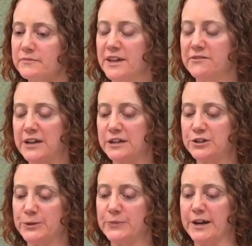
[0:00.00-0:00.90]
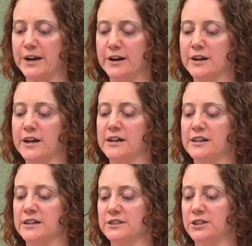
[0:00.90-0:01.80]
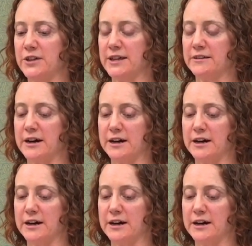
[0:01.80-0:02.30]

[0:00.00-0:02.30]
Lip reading: in fellowship there so that